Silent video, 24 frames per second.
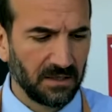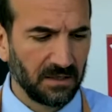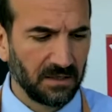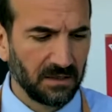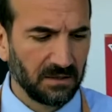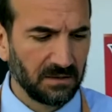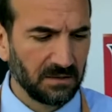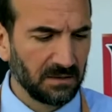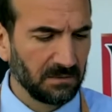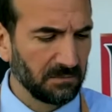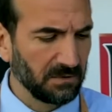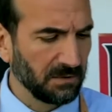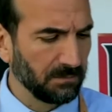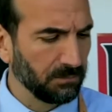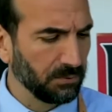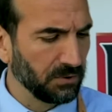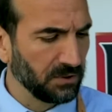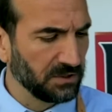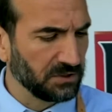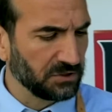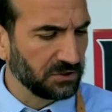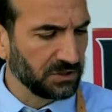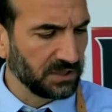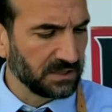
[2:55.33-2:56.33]
I'm going to
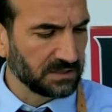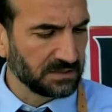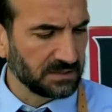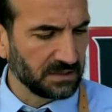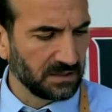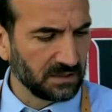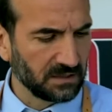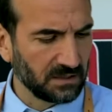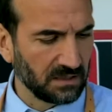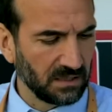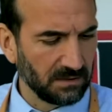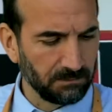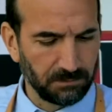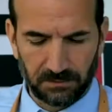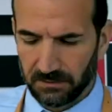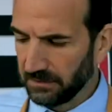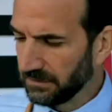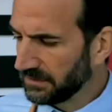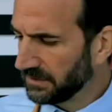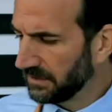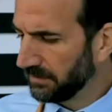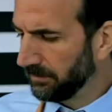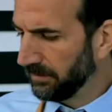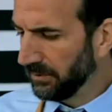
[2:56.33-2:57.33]
put just a couple
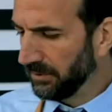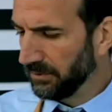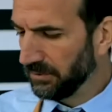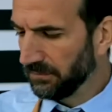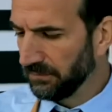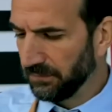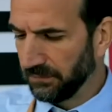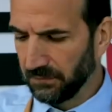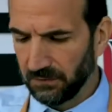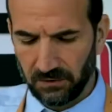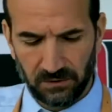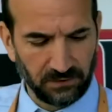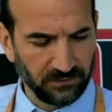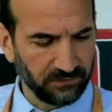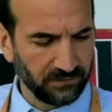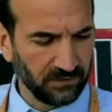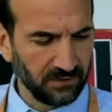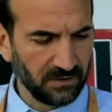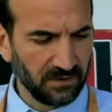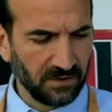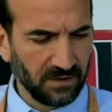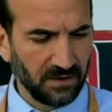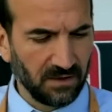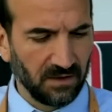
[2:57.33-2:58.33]
of spoonfuls
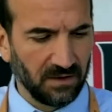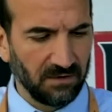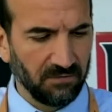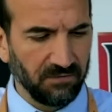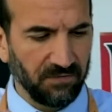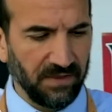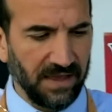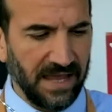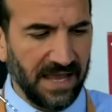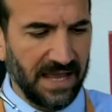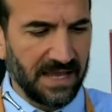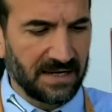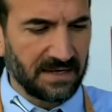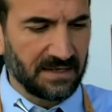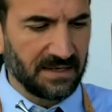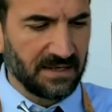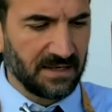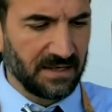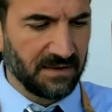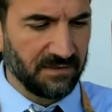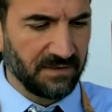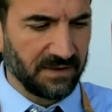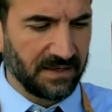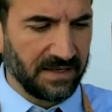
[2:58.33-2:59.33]
of that.
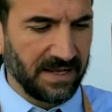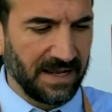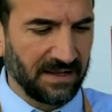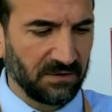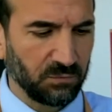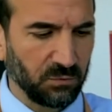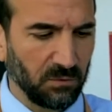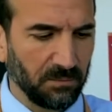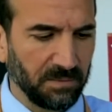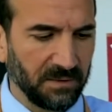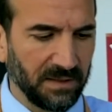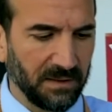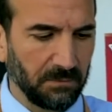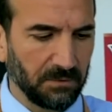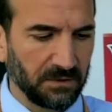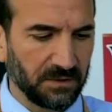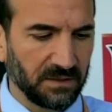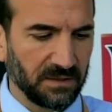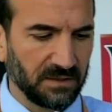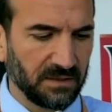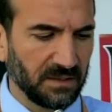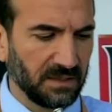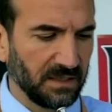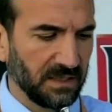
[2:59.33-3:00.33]
The guests will be able
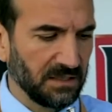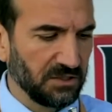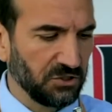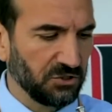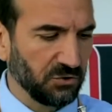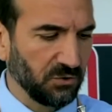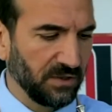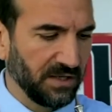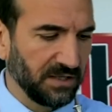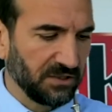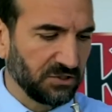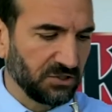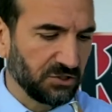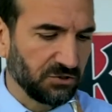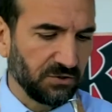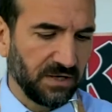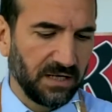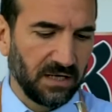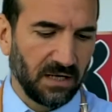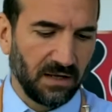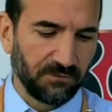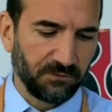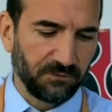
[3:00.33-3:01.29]
to enjoy it straight off